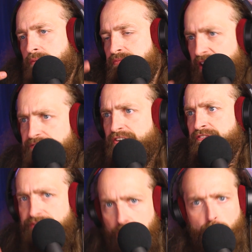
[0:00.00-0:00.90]

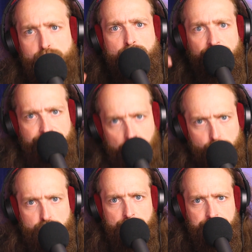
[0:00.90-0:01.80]
different views on the
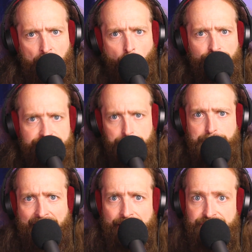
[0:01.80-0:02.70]
future of the
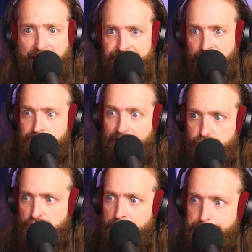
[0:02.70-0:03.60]
band and
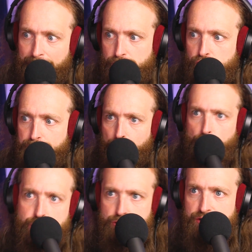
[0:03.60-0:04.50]
direction the band's
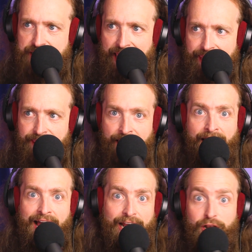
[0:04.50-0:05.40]
supposed to take.
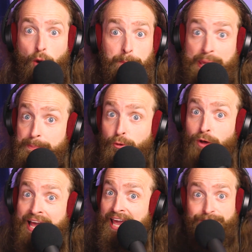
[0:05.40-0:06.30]
I don't know, people,
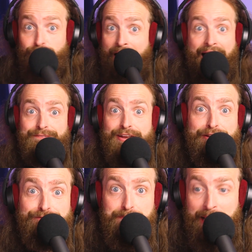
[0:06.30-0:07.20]
if you have any
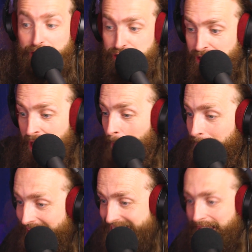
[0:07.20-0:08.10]
information,
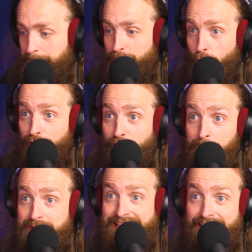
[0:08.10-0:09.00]
please let me know in the
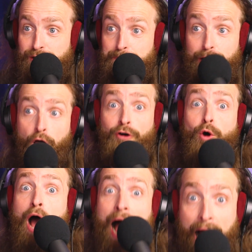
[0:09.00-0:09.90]
comment section below.
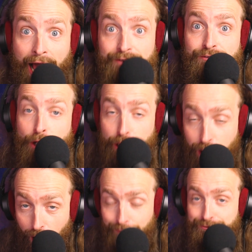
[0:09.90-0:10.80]
I
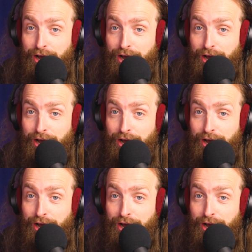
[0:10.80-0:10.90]
love